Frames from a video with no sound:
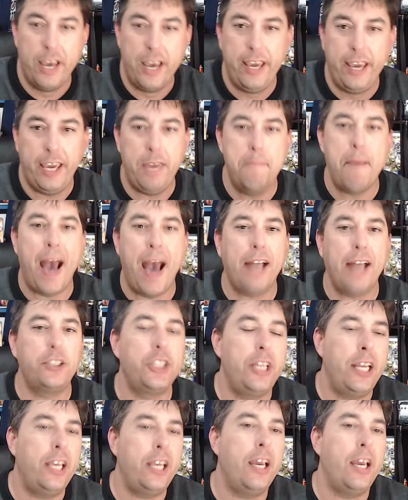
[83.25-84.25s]

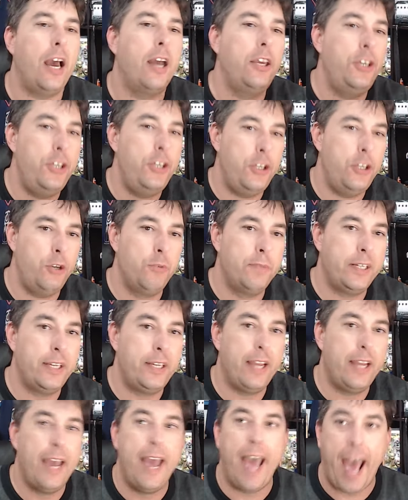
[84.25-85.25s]
Imagining a human
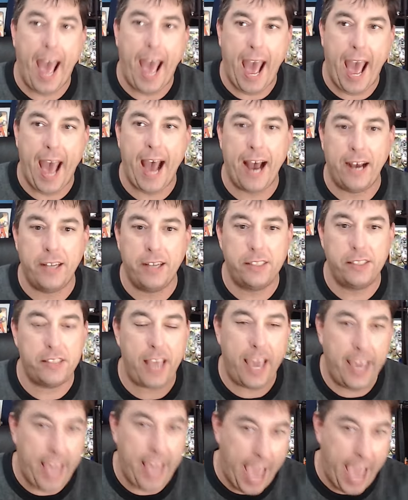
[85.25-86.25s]
as
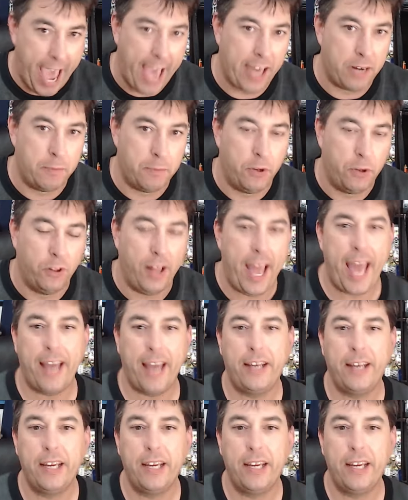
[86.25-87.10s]
a animal. And